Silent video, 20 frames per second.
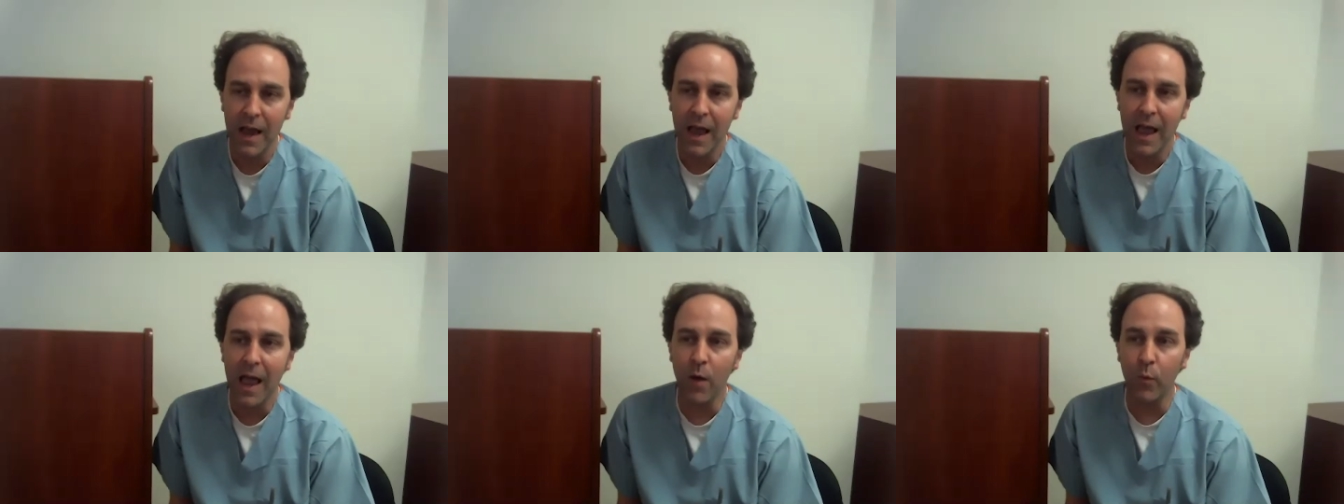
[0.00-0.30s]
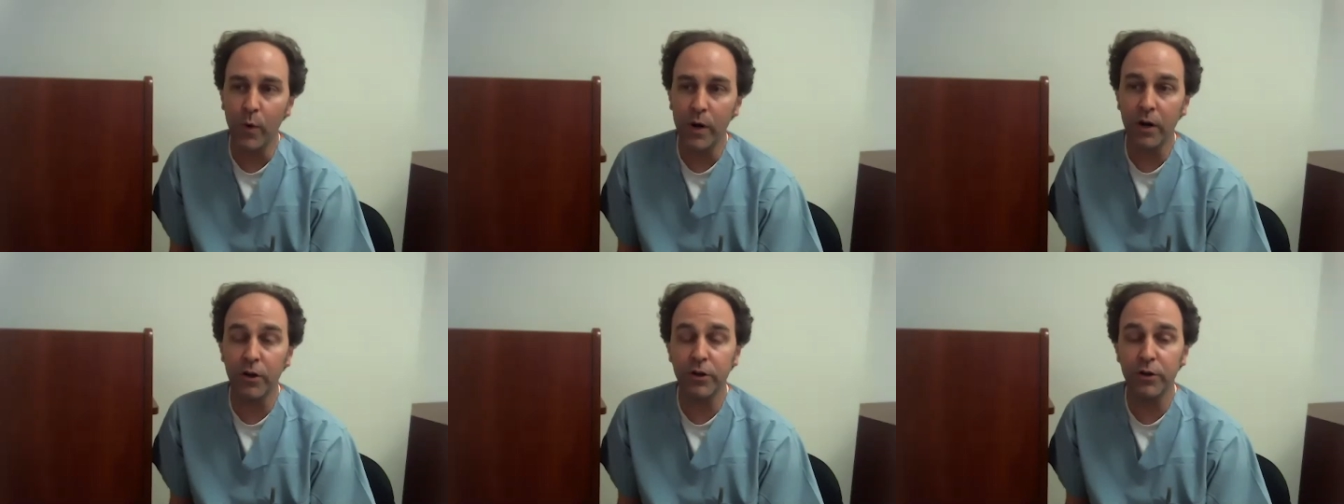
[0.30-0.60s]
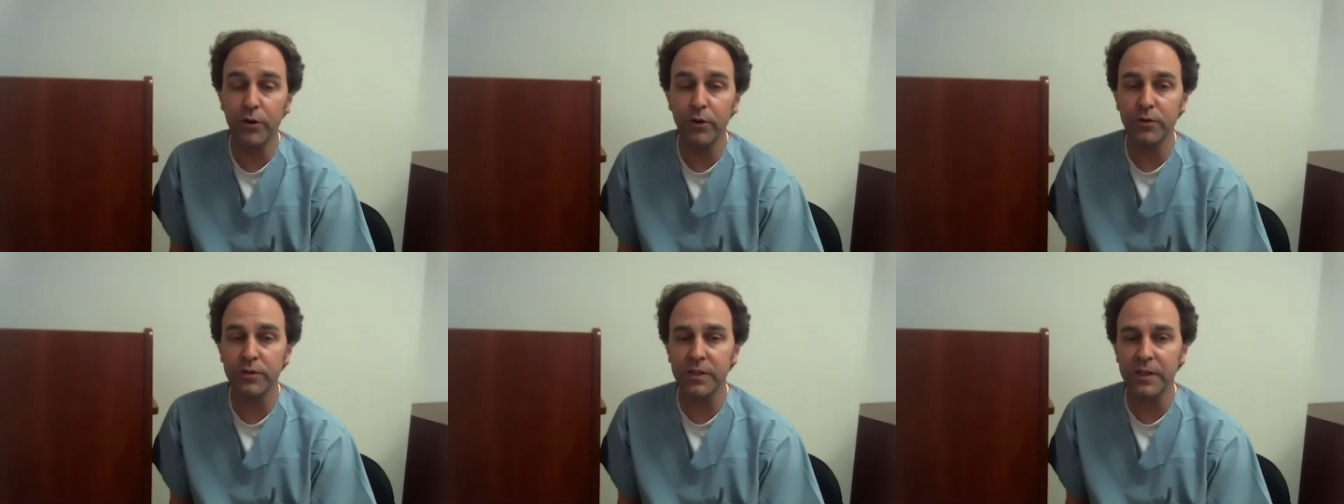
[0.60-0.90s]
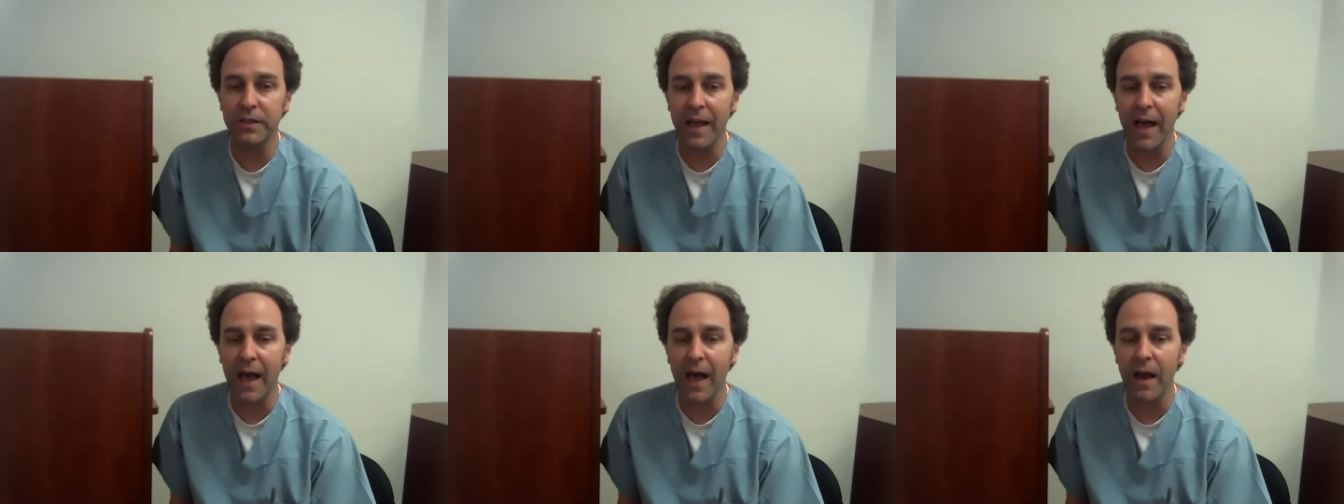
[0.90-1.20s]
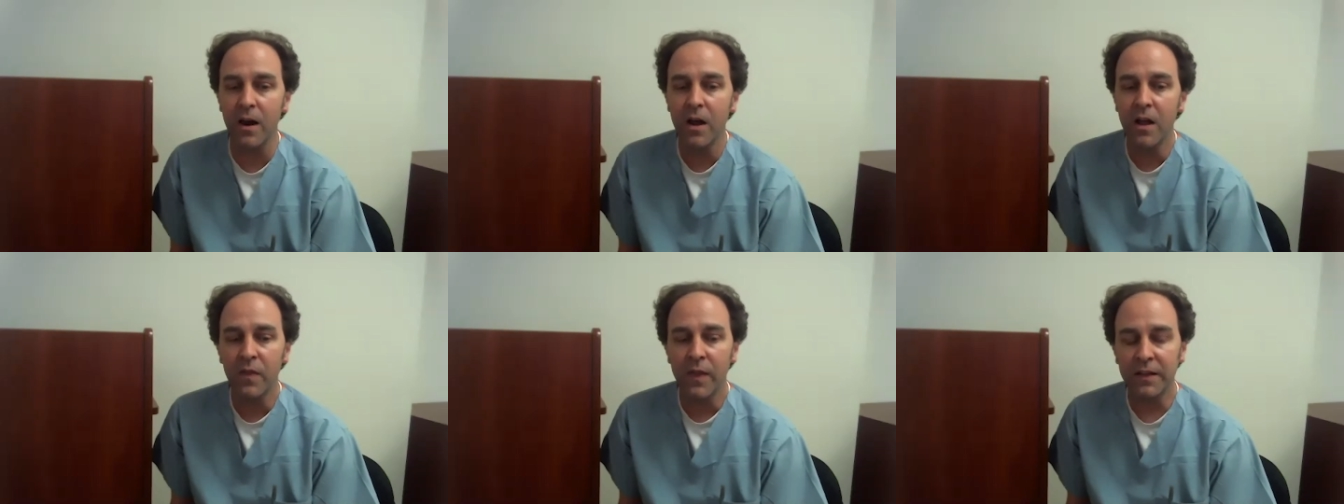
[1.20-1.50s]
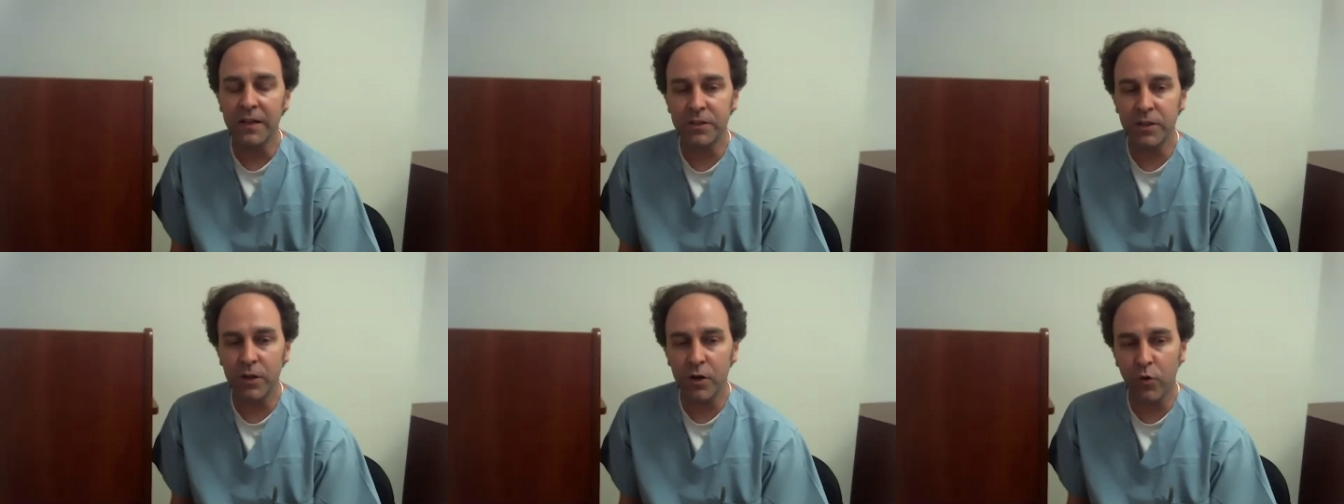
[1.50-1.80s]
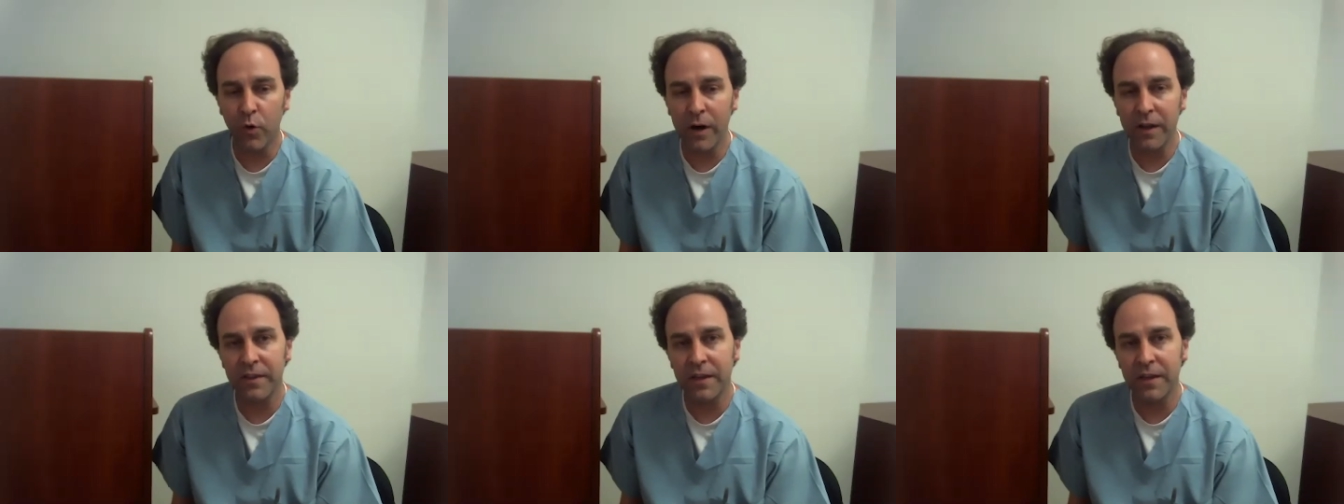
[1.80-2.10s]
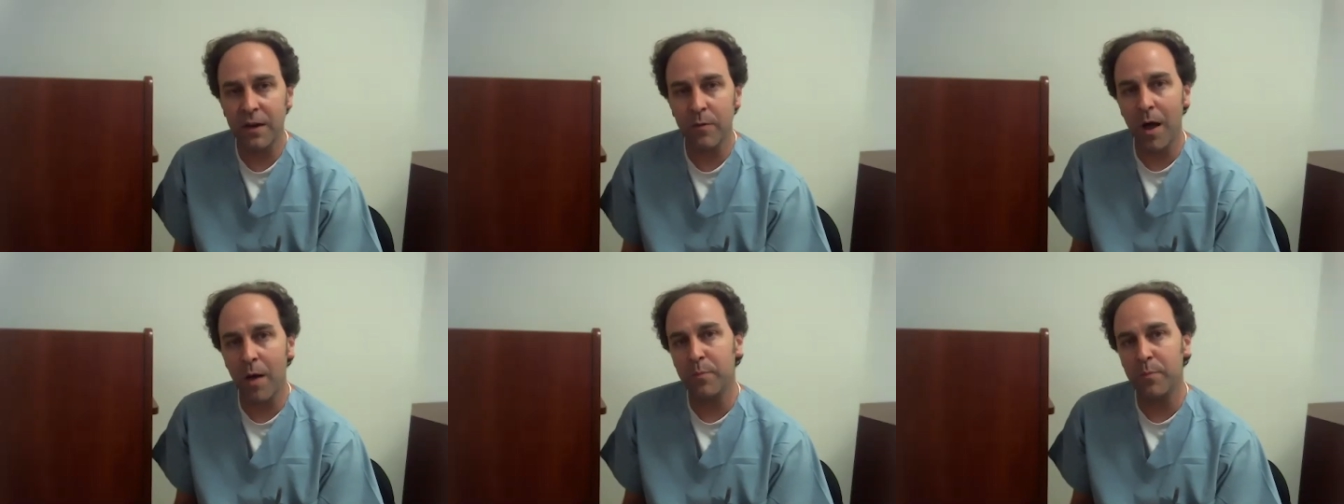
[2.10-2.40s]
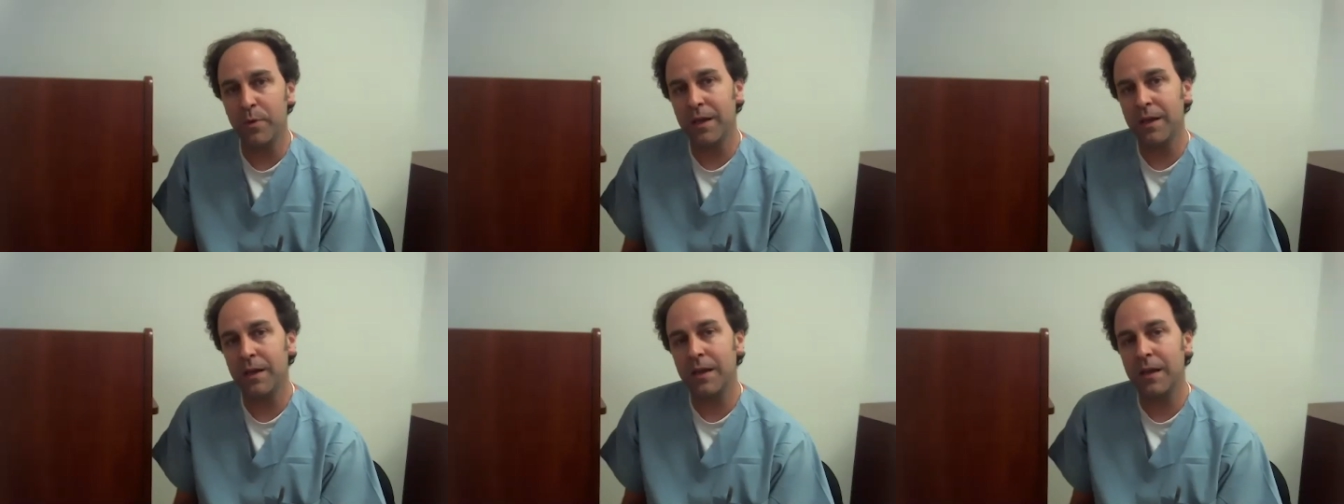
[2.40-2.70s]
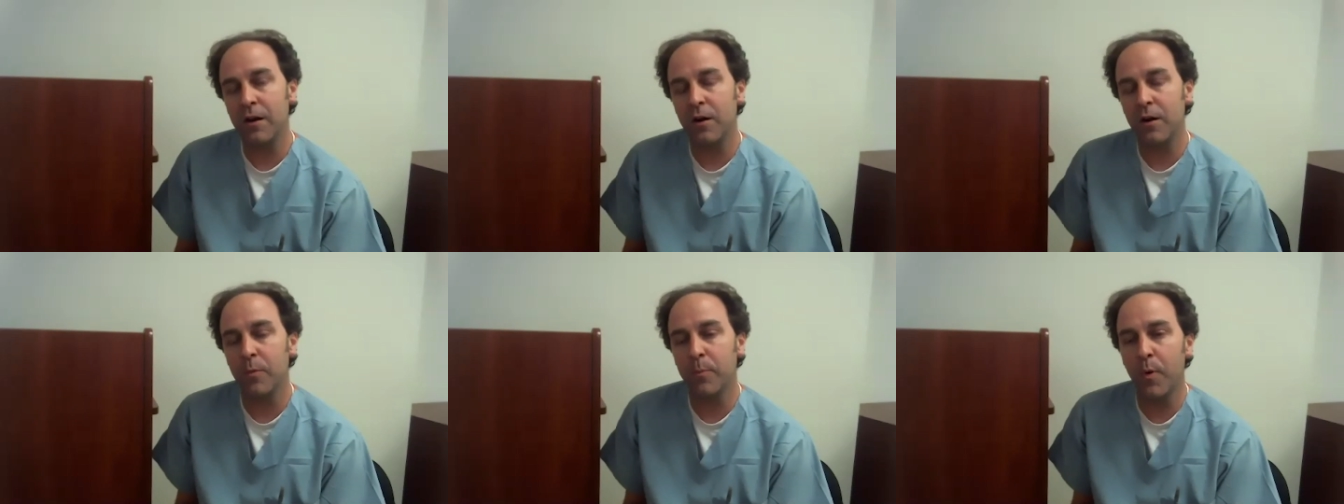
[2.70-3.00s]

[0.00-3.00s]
and we are using that. That's the great thing about being here,